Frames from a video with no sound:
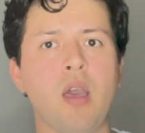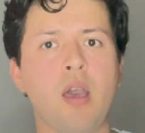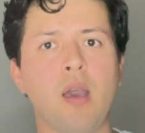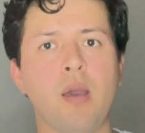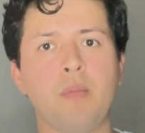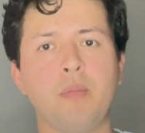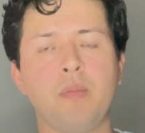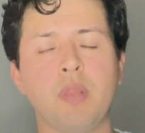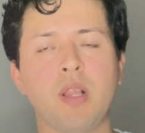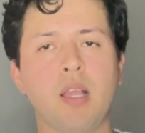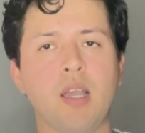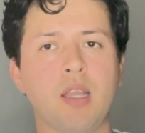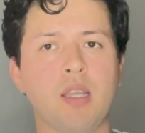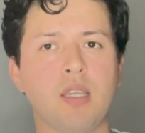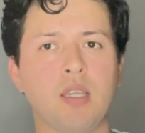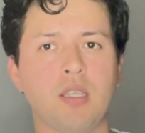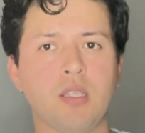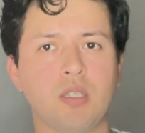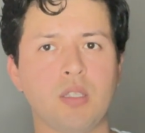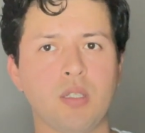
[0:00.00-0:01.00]
I'm
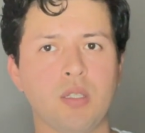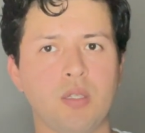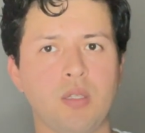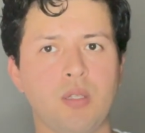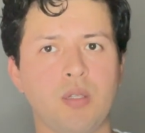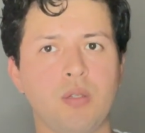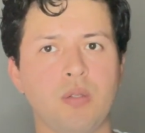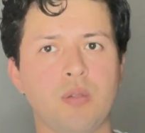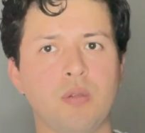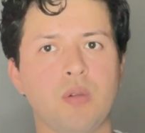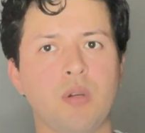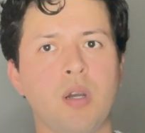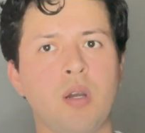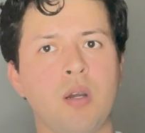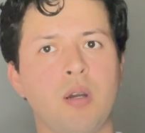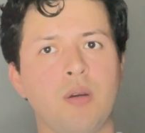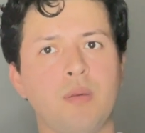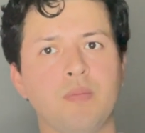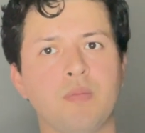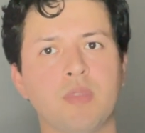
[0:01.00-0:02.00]
planning to do
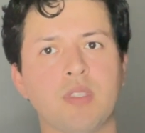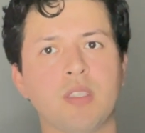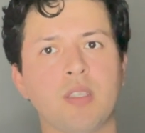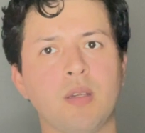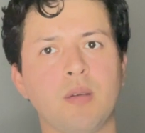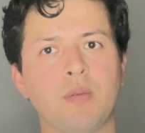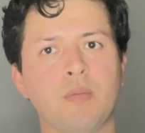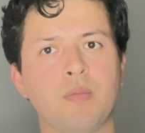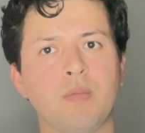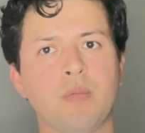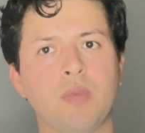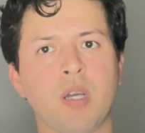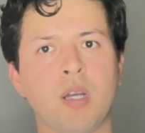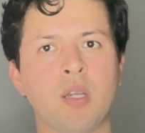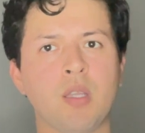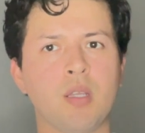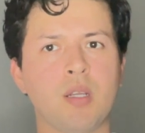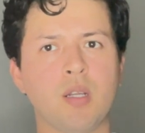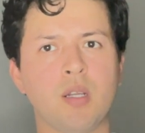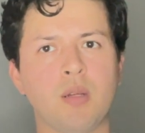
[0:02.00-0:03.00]
some
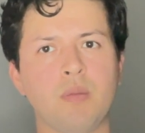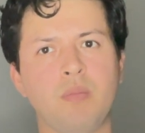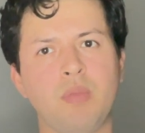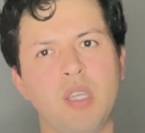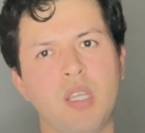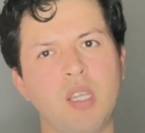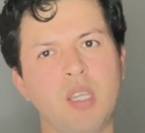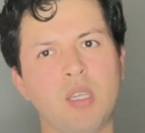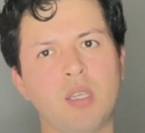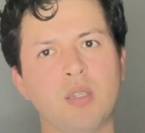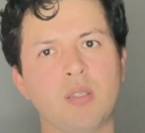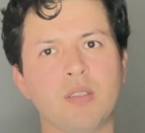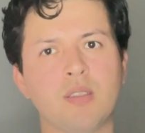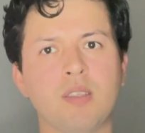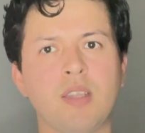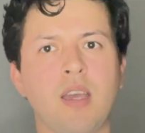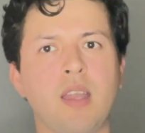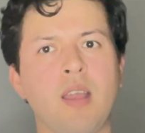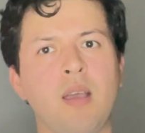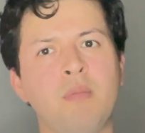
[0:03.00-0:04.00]
other videos
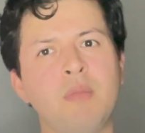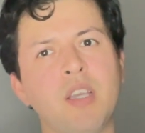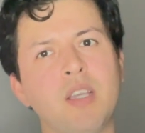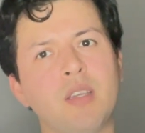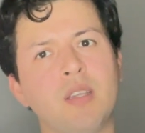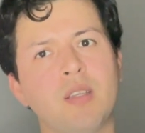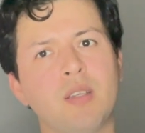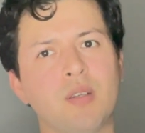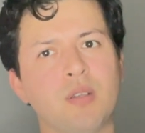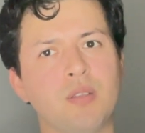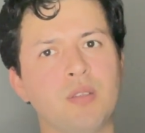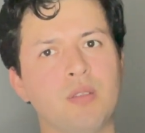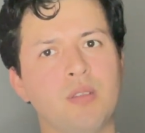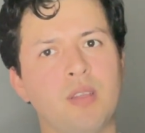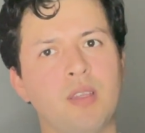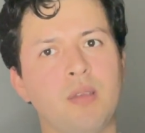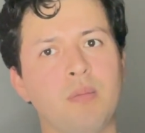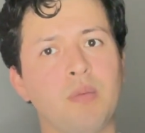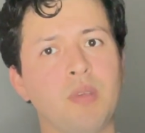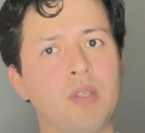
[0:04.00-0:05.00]
that I'm not gonna go too
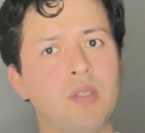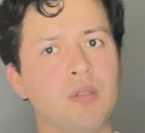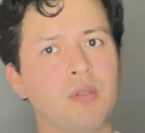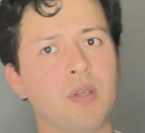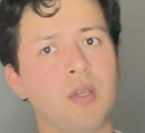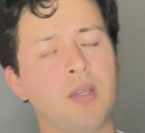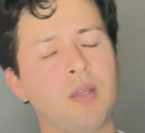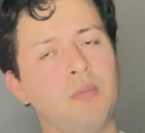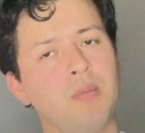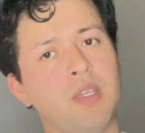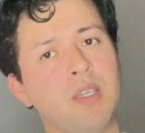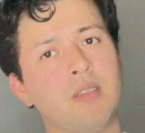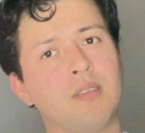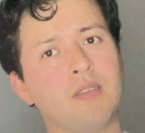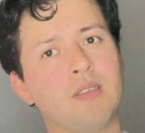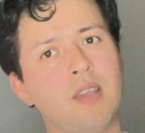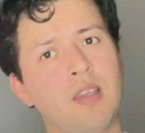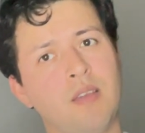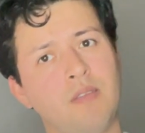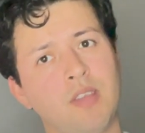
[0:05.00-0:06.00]
deep into it because
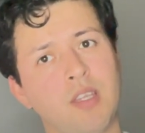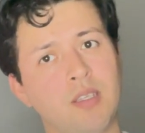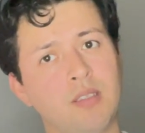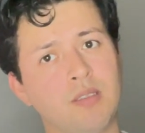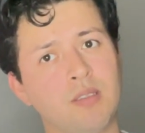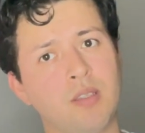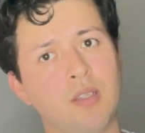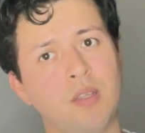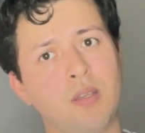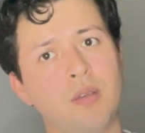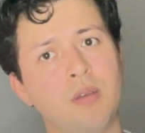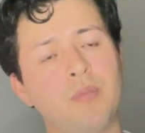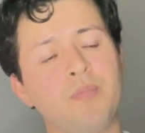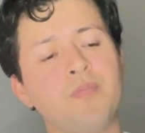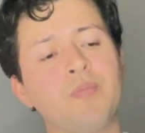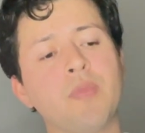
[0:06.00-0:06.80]
I have things to do.